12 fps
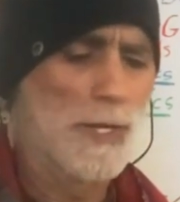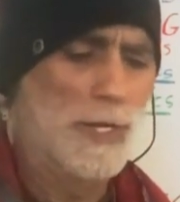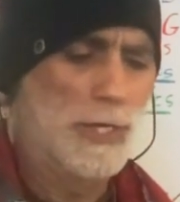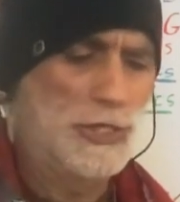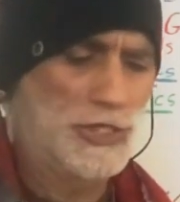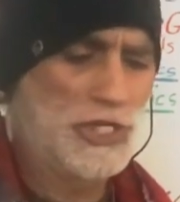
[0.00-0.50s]

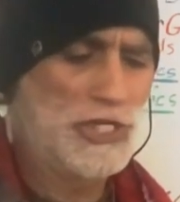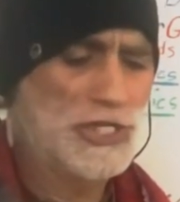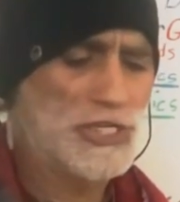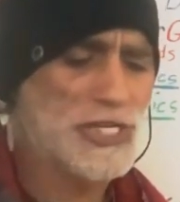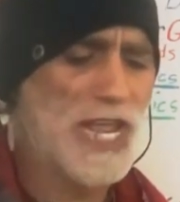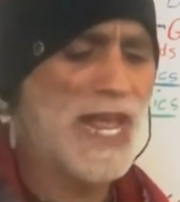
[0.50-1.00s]
She
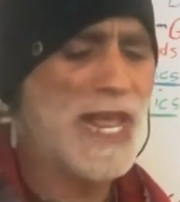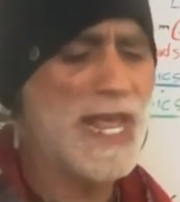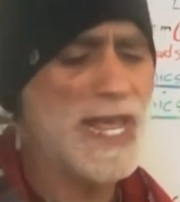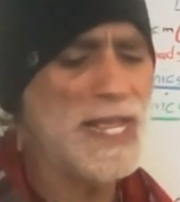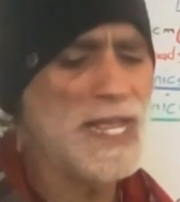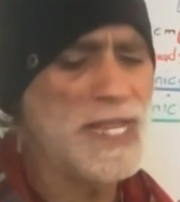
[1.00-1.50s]

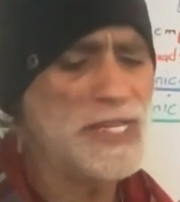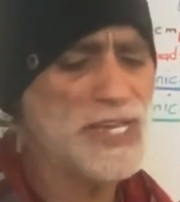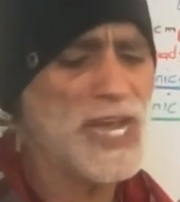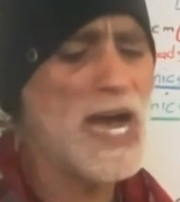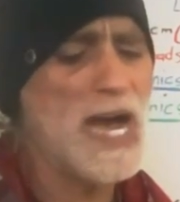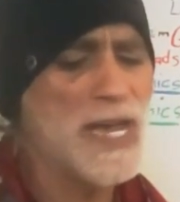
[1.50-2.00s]
stands
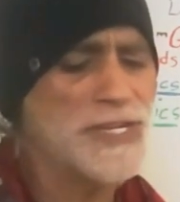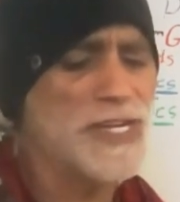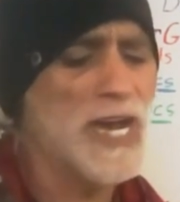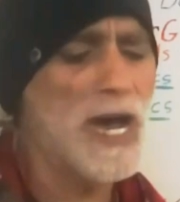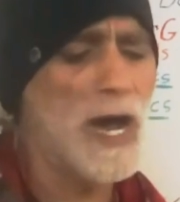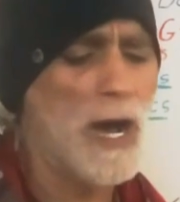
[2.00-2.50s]
high
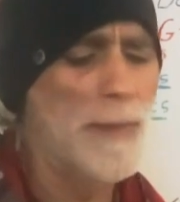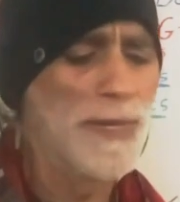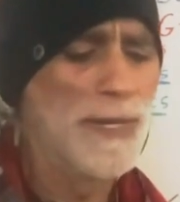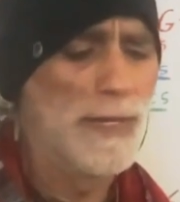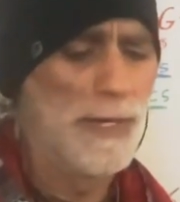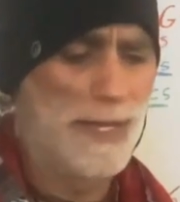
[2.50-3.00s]
atop
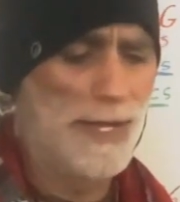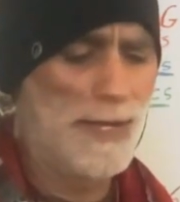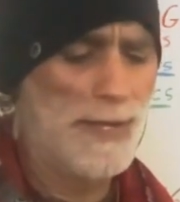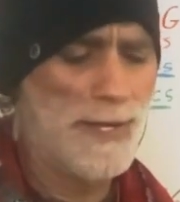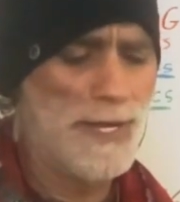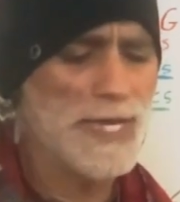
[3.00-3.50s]

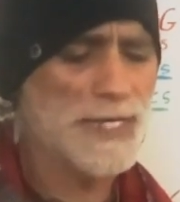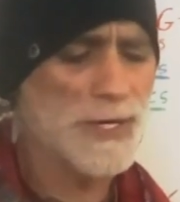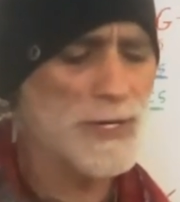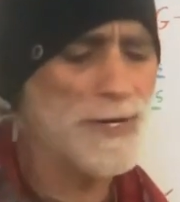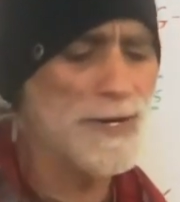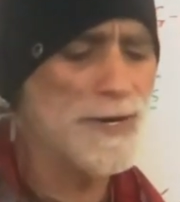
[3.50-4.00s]
a
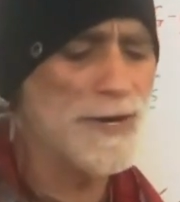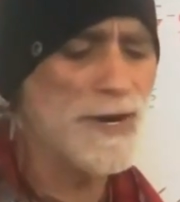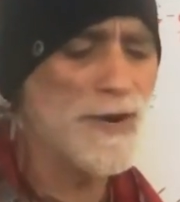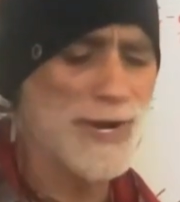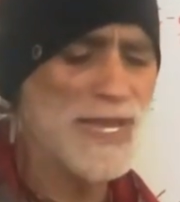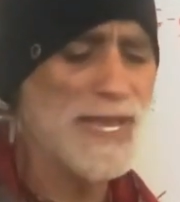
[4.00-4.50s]

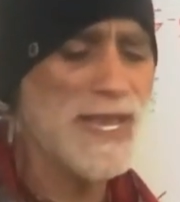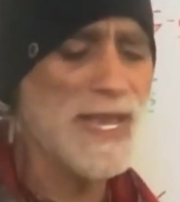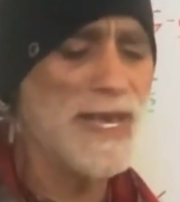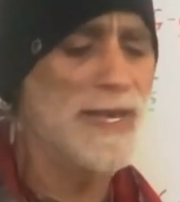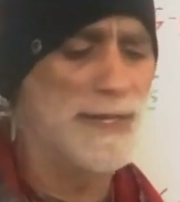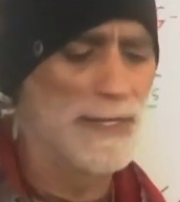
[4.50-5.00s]
hickory
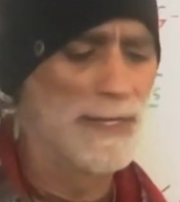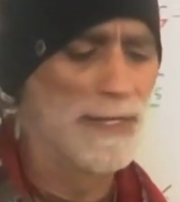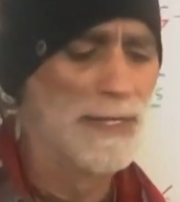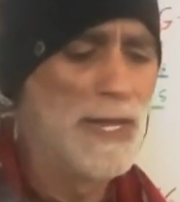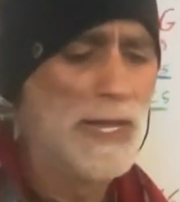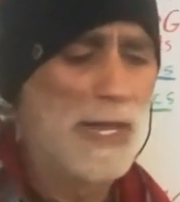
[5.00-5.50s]
hill,
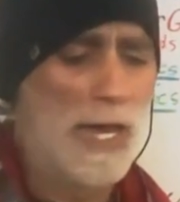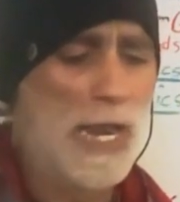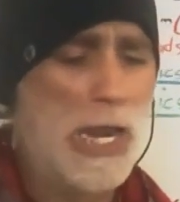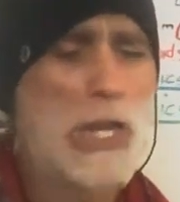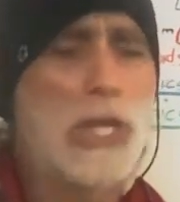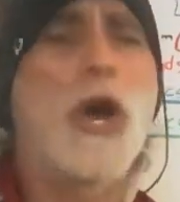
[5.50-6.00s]

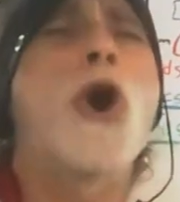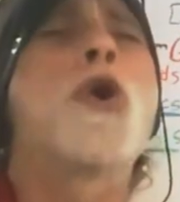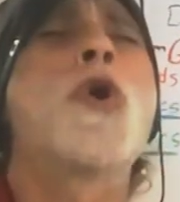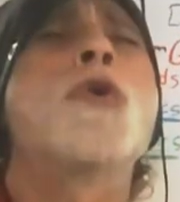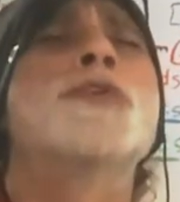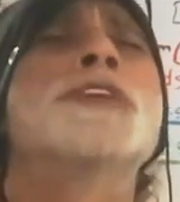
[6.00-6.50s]

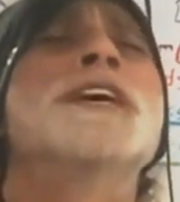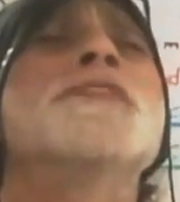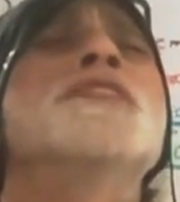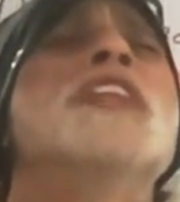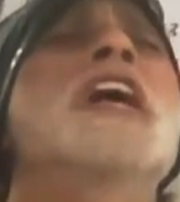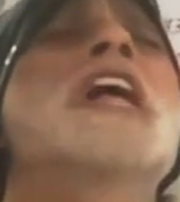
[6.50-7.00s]
alone
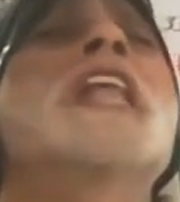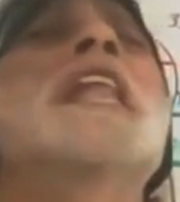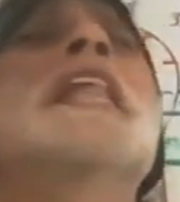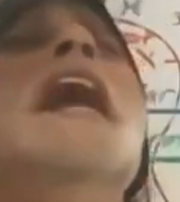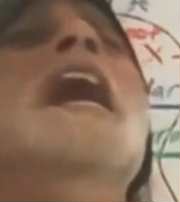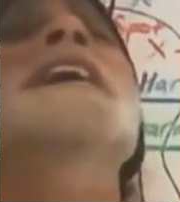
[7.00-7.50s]
in the
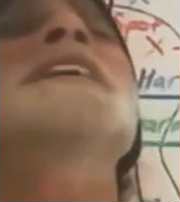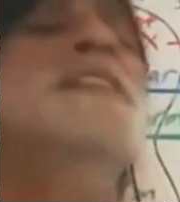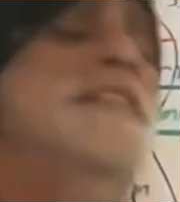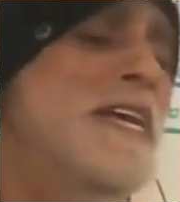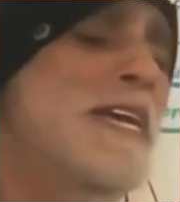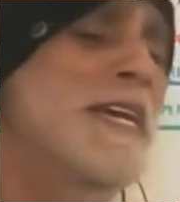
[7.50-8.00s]

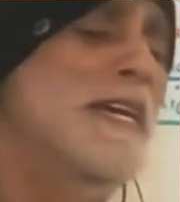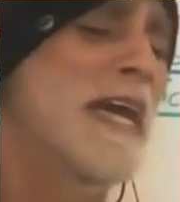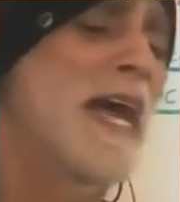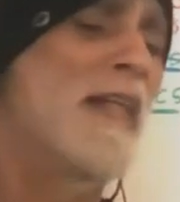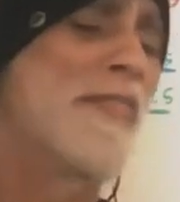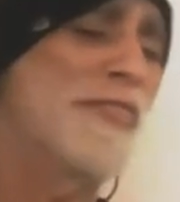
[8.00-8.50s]
lightning
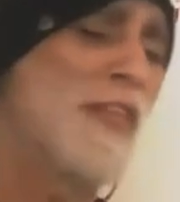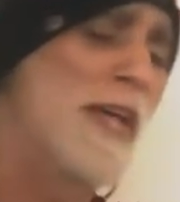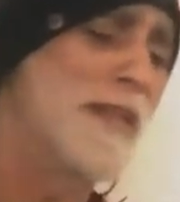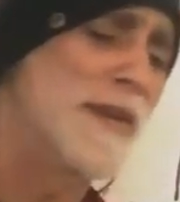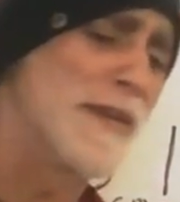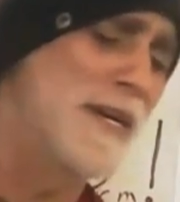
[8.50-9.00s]
and
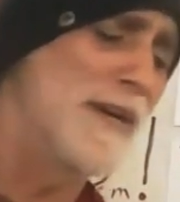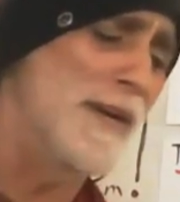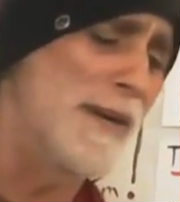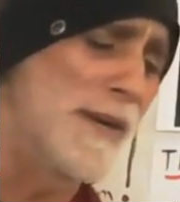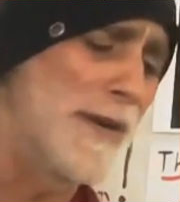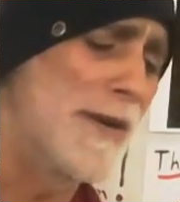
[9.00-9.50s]

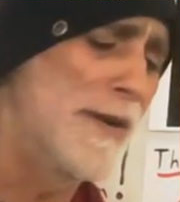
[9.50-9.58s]
thunder.